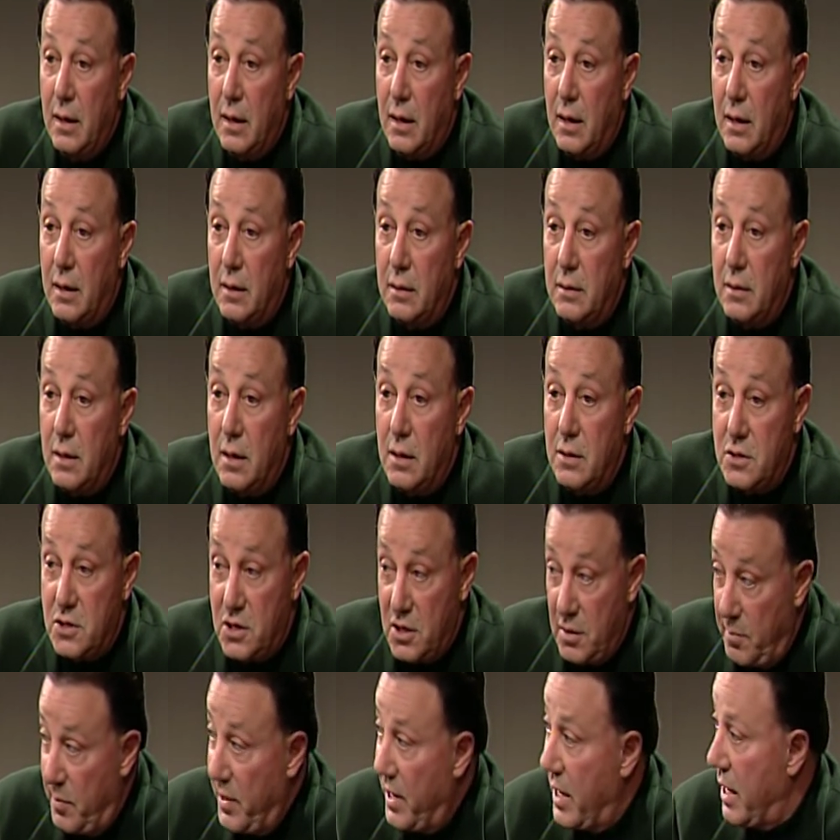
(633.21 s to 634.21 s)
on uh,
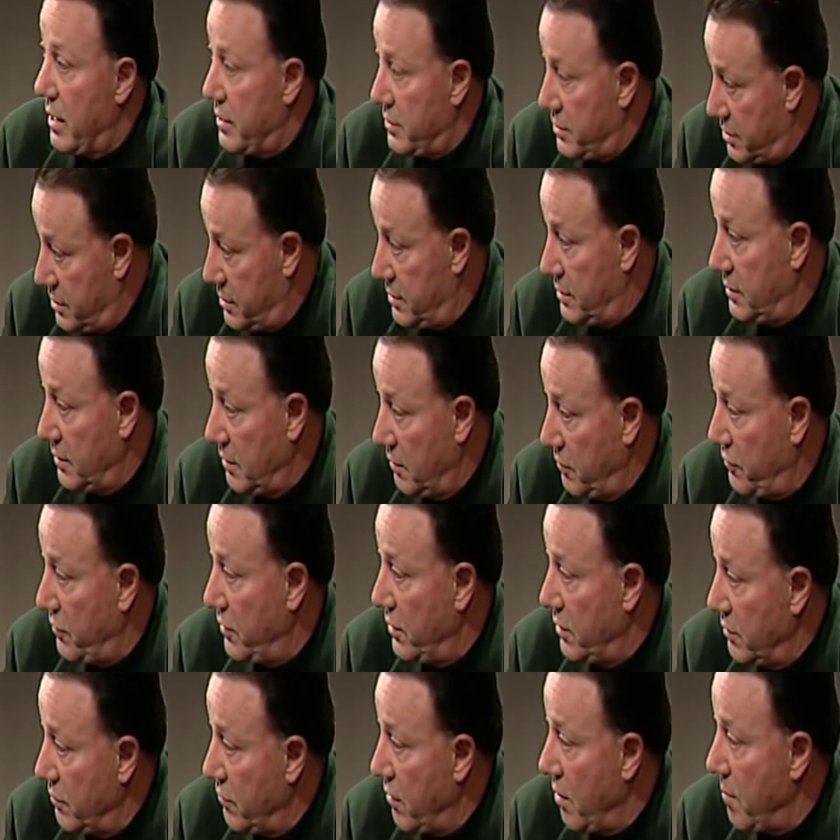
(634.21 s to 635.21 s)
CBS, if
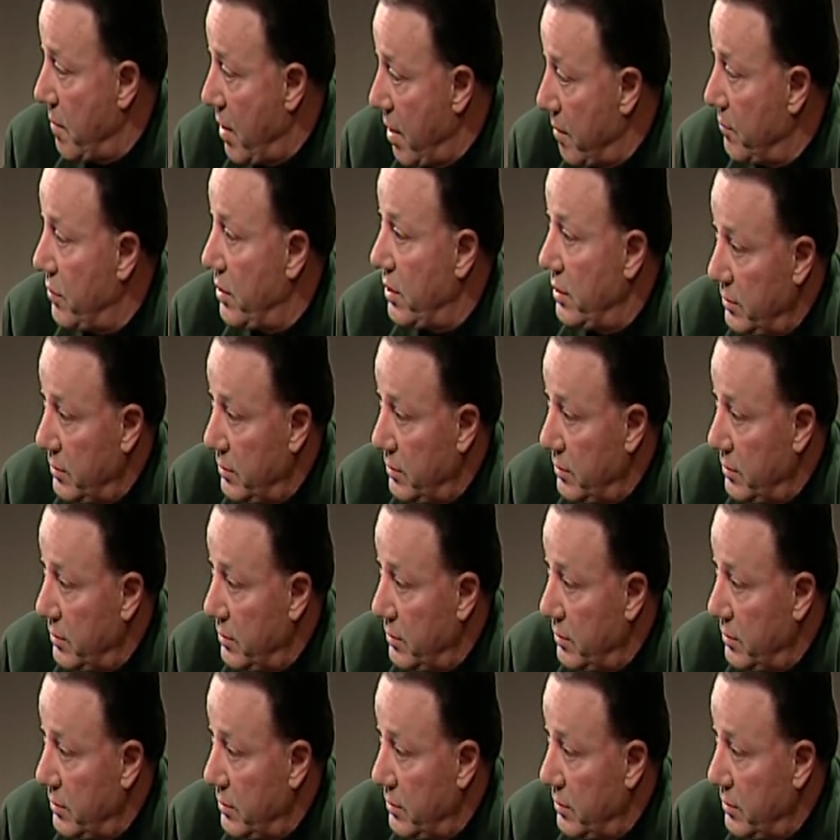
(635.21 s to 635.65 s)
you remember.